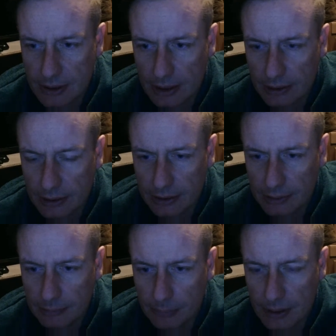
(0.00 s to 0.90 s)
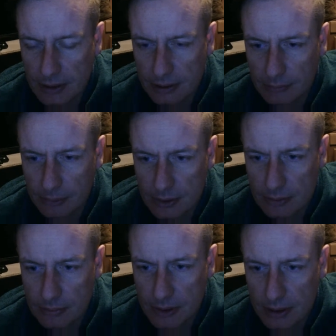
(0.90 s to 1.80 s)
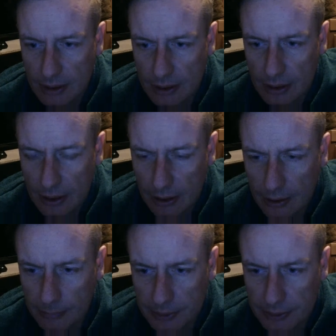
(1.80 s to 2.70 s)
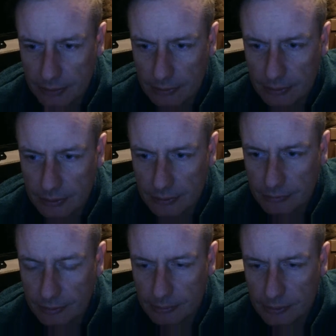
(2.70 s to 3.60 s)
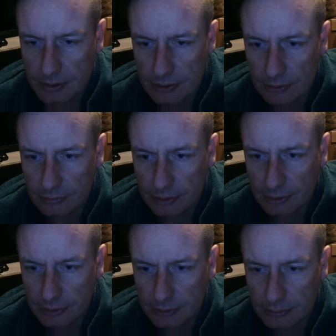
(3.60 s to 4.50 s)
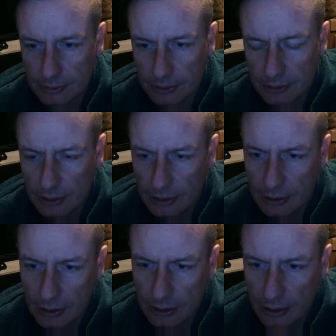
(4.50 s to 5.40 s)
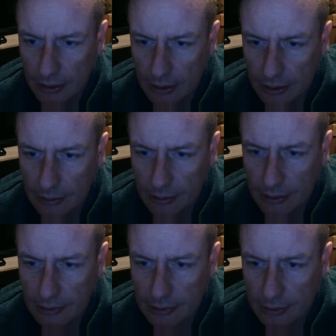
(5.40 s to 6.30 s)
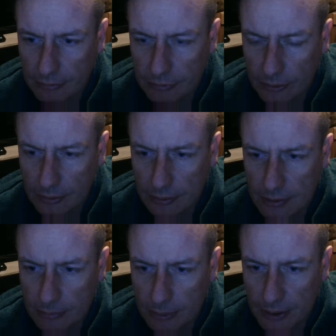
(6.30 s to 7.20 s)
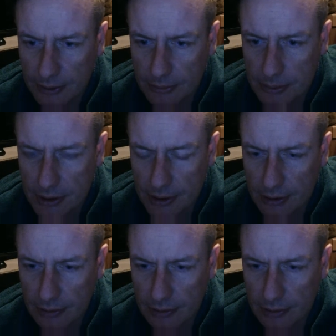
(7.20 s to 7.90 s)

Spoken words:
Indian, Bosnian, Muslims, Arabic soldiers from the Soviet Union, and there are photos of black troops in